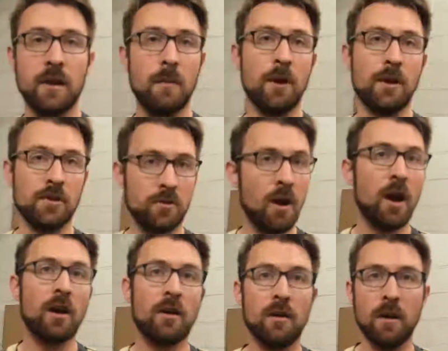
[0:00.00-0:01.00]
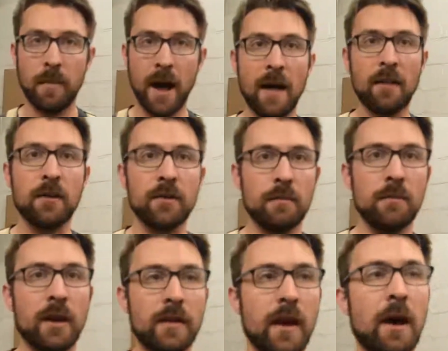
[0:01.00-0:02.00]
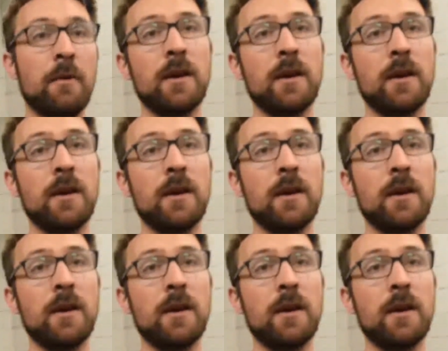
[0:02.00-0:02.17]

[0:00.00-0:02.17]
come on a truck or on a pallet or something like that.